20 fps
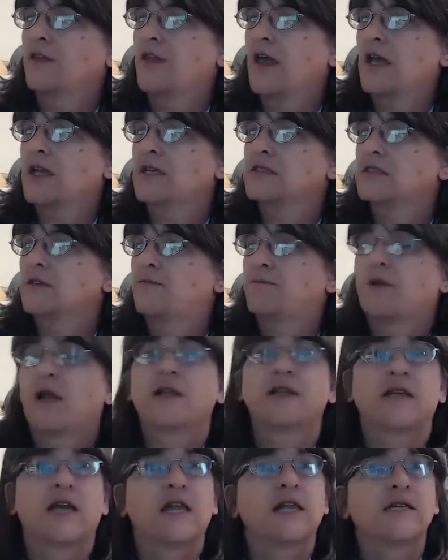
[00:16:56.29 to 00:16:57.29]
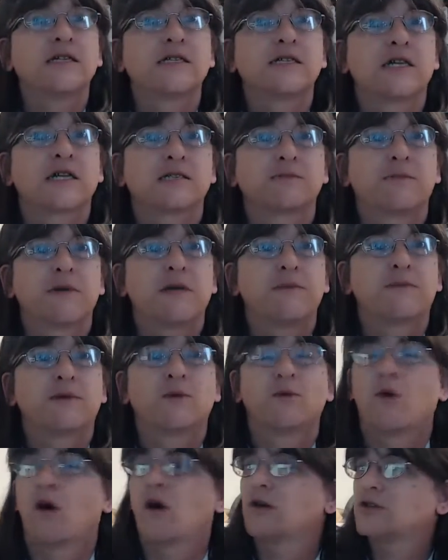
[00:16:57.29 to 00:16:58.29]
Thanks. Bloody hell, there's 6
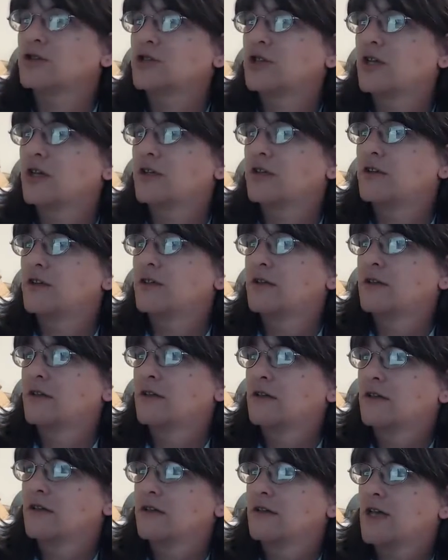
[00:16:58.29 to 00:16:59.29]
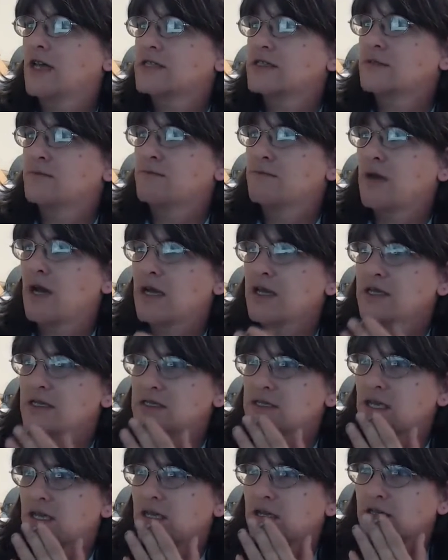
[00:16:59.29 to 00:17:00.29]
people watching. That's
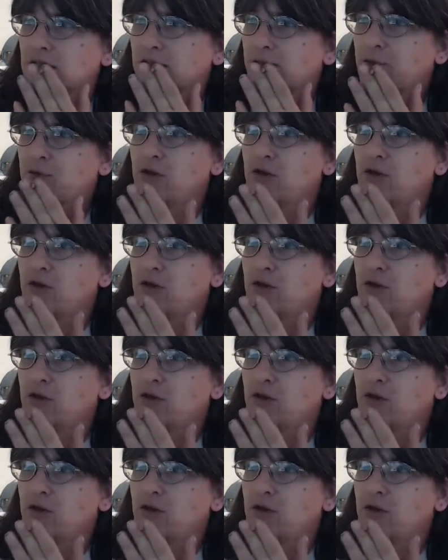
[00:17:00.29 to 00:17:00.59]
amazing.